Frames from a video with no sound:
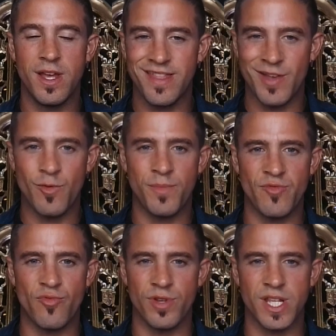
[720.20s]
that would be
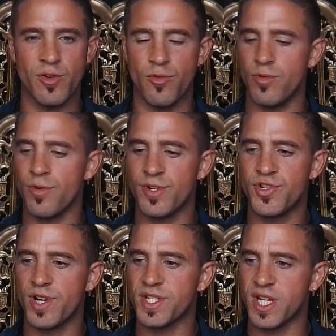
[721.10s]
really cool or
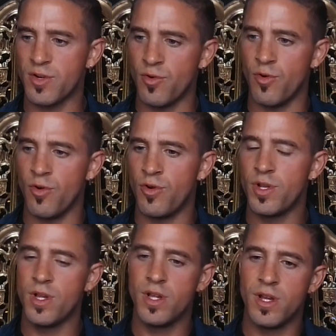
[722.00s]
interesting, or
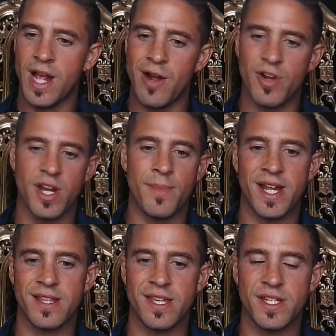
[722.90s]
how can I
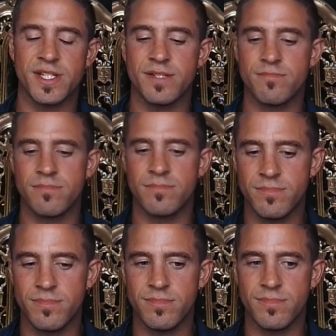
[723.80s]
make this
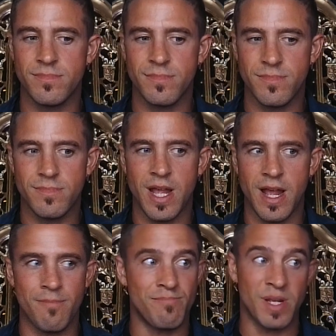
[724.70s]

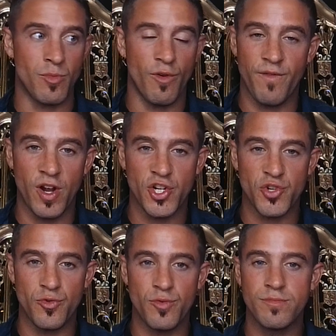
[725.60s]
be more
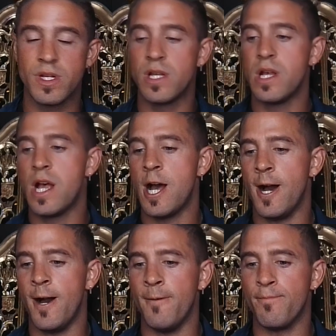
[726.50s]
functional?
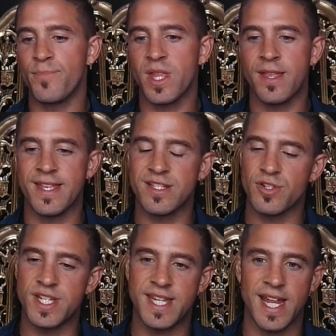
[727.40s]
And there's lots
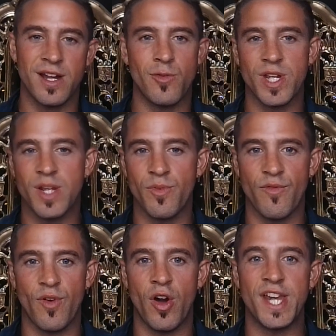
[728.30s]
of data we can
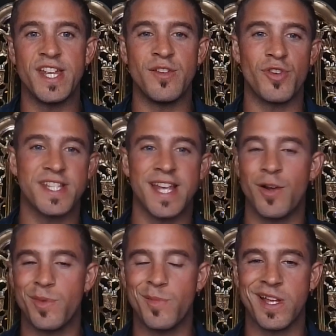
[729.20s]
provide in order to
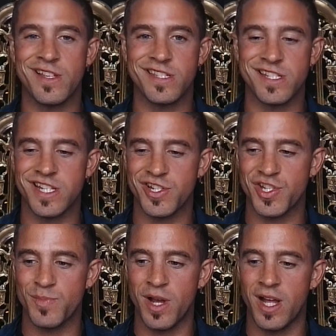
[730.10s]
help you make those decisions.
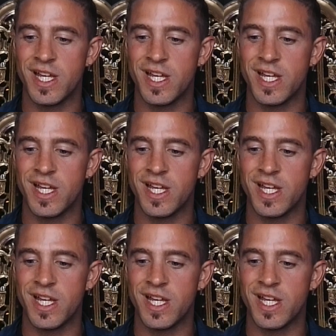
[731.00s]
But